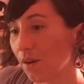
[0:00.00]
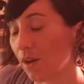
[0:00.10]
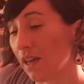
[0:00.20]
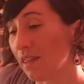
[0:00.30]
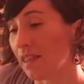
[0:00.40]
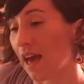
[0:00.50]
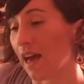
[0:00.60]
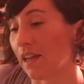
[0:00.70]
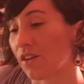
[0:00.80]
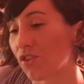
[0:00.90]
in
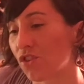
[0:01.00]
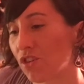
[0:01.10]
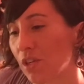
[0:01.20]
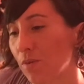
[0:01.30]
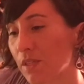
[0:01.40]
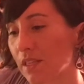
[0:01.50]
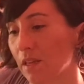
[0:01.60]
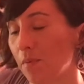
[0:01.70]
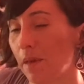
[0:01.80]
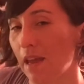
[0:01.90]
that she was a
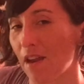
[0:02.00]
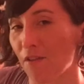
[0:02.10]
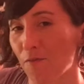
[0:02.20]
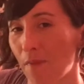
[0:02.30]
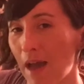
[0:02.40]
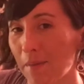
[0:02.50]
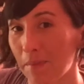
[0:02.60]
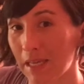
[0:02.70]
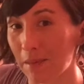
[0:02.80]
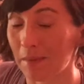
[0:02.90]
little bit of my
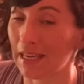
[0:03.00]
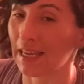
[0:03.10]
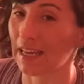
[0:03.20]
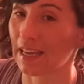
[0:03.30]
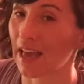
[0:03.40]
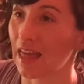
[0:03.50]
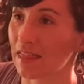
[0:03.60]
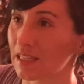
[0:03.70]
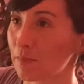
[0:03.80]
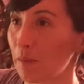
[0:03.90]
mini me, and
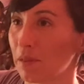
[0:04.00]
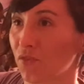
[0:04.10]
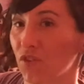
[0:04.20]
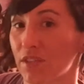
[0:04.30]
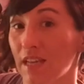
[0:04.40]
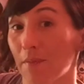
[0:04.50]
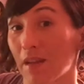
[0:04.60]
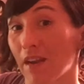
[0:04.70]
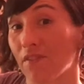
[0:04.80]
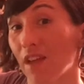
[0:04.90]
that's maybe the first time
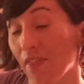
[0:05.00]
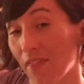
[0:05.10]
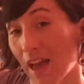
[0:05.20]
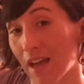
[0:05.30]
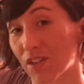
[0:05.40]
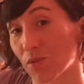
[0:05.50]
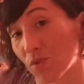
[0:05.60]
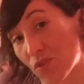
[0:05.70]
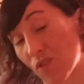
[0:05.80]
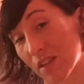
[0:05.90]
that I've done that. She
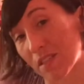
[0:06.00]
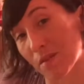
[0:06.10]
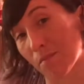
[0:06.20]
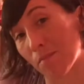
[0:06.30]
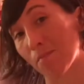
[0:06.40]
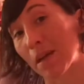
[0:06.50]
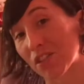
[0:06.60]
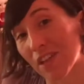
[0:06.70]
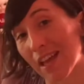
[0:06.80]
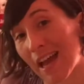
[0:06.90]
was dressed
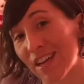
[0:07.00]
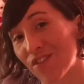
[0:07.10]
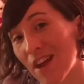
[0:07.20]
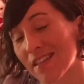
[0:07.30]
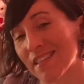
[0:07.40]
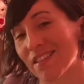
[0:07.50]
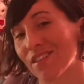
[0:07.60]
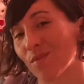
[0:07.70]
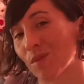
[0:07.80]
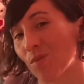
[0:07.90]
much like I dress, and
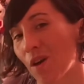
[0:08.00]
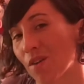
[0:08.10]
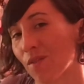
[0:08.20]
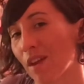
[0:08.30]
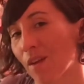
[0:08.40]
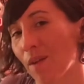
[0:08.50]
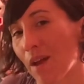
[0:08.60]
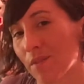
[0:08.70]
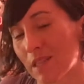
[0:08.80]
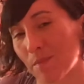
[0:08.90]
she was wandering
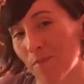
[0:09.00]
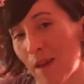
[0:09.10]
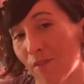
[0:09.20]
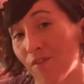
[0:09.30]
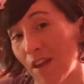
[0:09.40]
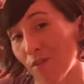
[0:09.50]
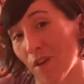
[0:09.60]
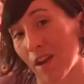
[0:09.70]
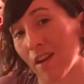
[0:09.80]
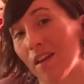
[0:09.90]
around some of my
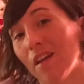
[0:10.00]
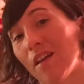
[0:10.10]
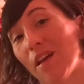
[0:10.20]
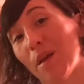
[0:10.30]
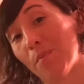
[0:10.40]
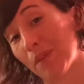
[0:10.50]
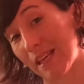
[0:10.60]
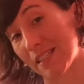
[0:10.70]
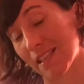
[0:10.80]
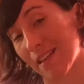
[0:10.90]
favorite
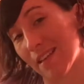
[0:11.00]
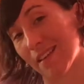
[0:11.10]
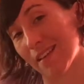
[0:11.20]
places.